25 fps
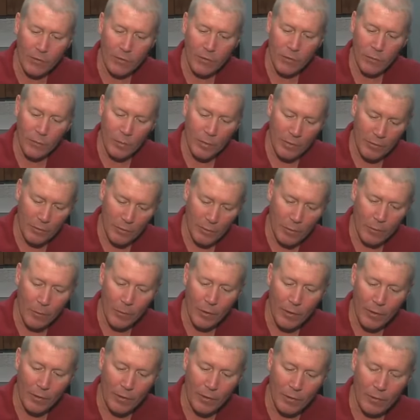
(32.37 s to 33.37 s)
there should be some
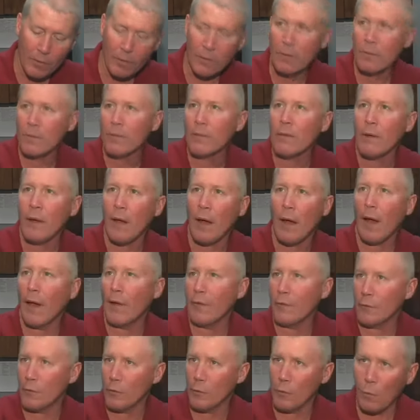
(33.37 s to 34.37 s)
reason
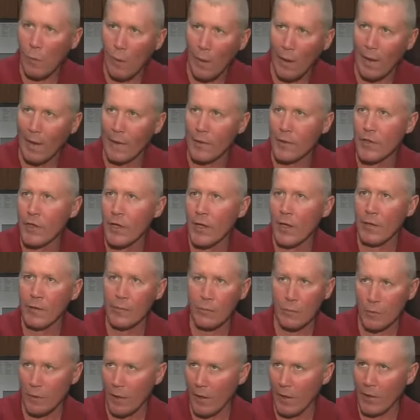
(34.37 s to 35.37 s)
as to why it
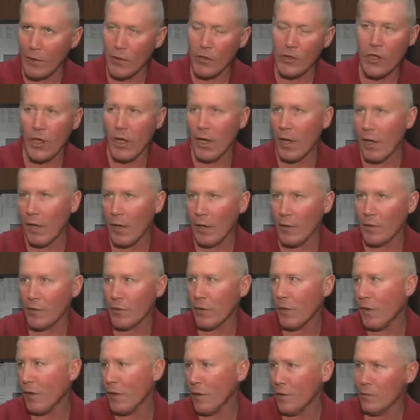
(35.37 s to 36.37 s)
changed. Grade change,
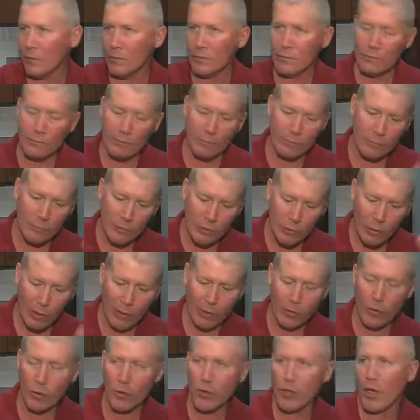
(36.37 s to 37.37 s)
um,
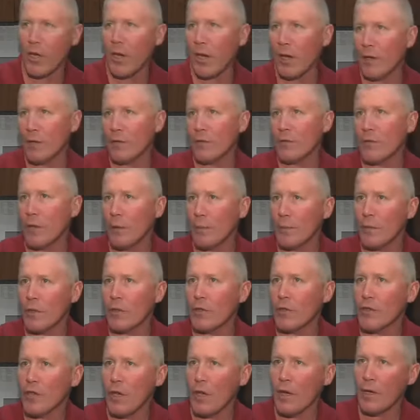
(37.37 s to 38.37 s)
structure change,
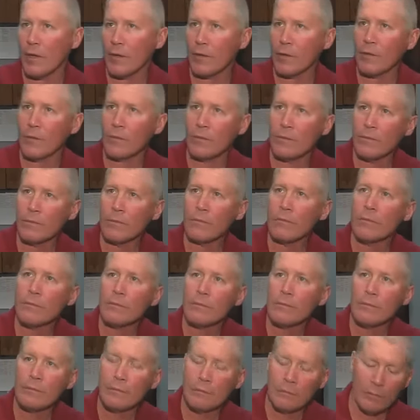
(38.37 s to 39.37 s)
something changed.
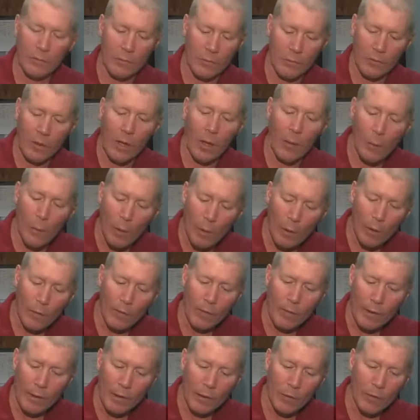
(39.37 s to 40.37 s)
Somewhere
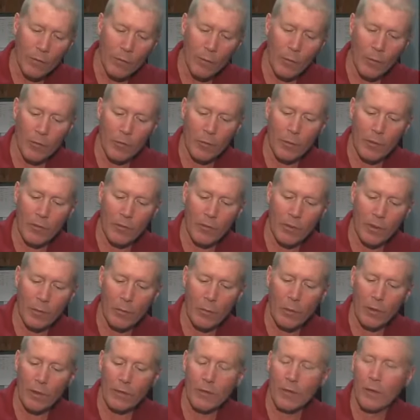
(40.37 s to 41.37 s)
over here, there's supposed to be
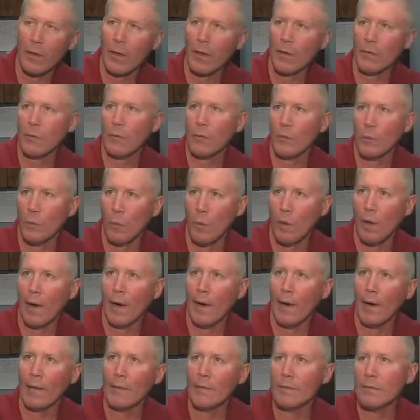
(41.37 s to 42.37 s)
some reason as to
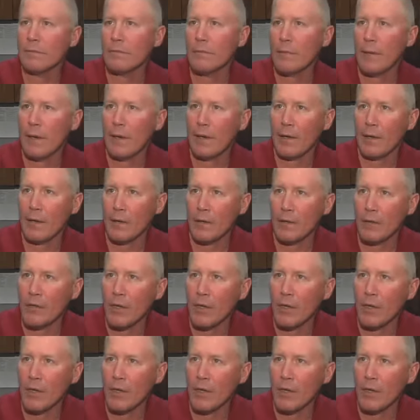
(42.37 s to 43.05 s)
why anything